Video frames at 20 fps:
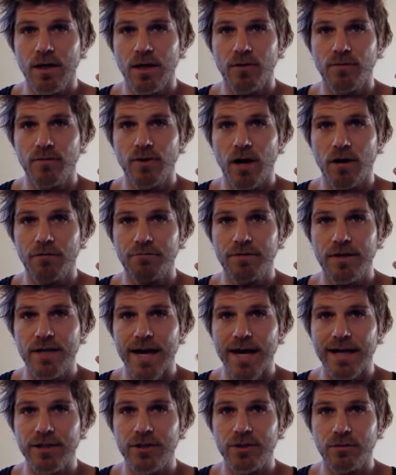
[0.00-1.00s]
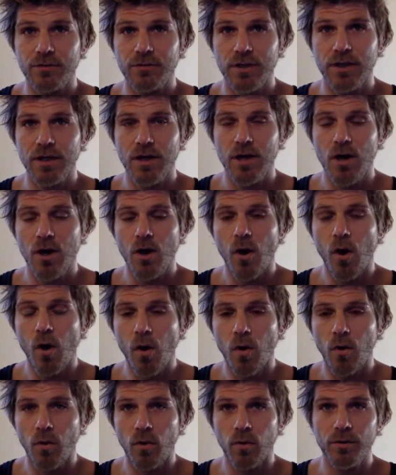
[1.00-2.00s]
of coffee actually
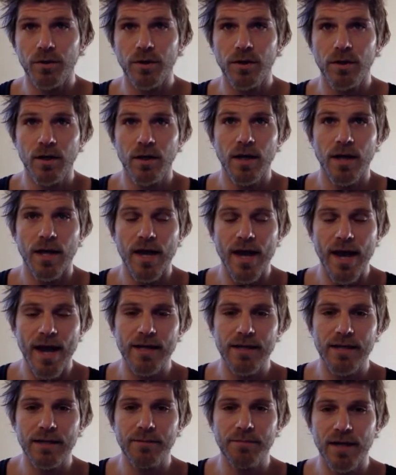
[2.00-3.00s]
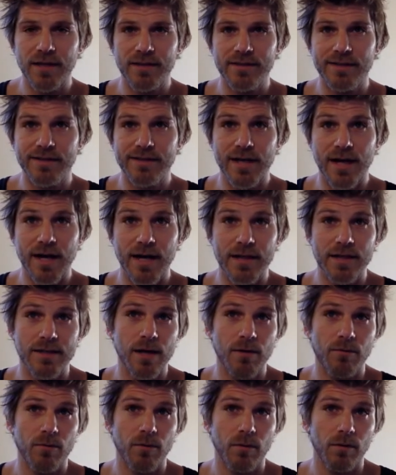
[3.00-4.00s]
hold any pesticides
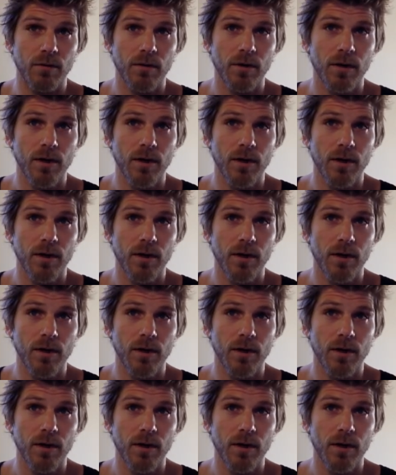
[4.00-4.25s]
that will